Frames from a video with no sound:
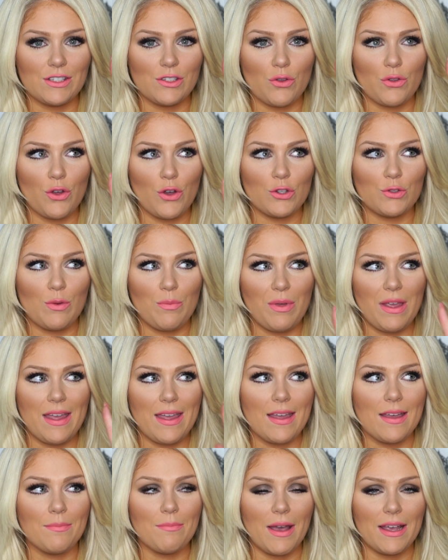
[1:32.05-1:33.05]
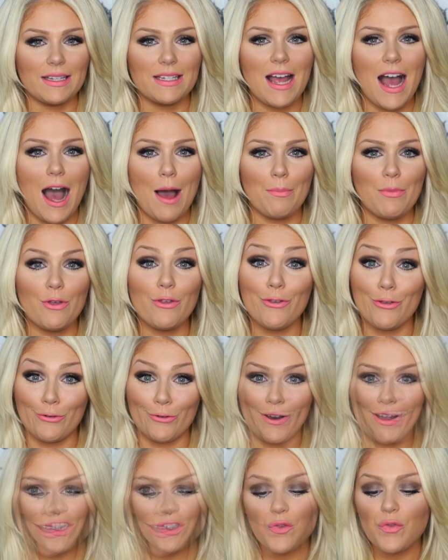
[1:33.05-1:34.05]
So those would be my top
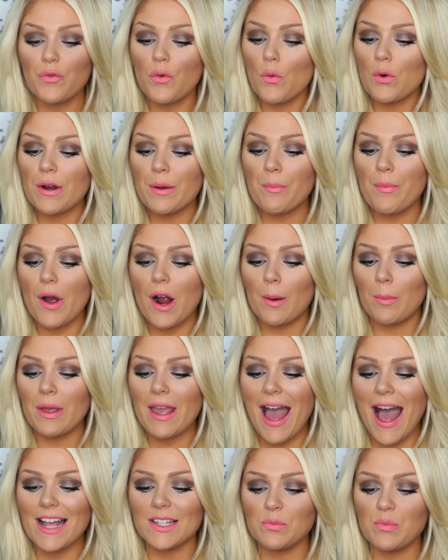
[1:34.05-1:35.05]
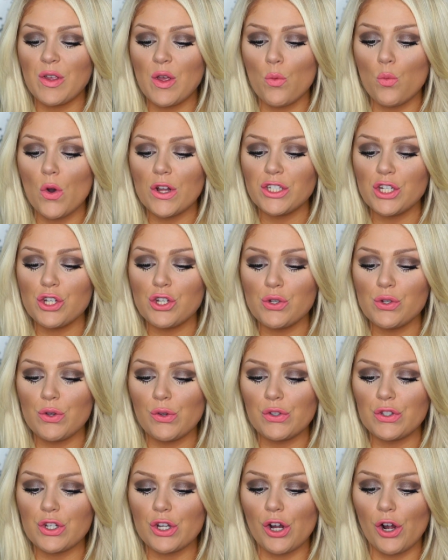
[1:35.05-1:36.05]
3. Next, Foreign Barbie asked me, what did you
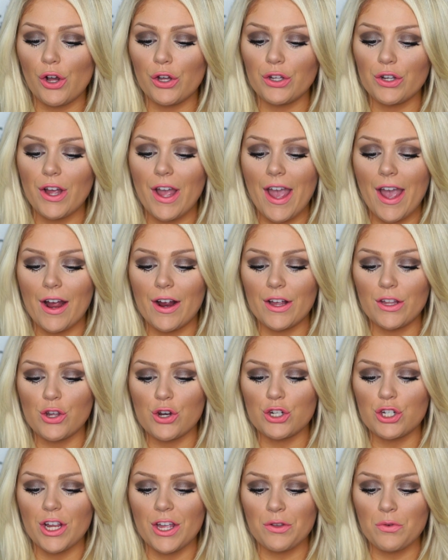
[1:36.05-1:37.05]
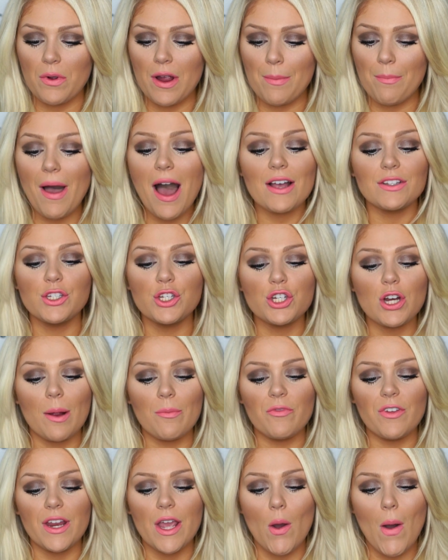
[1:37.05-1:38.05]
use to curl your hair in your January
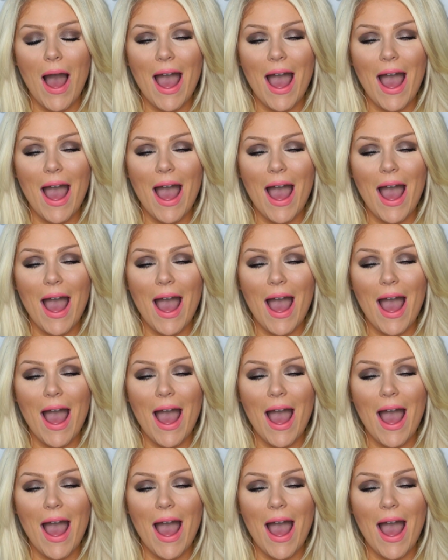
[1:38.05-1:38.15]
BoxyCharm video?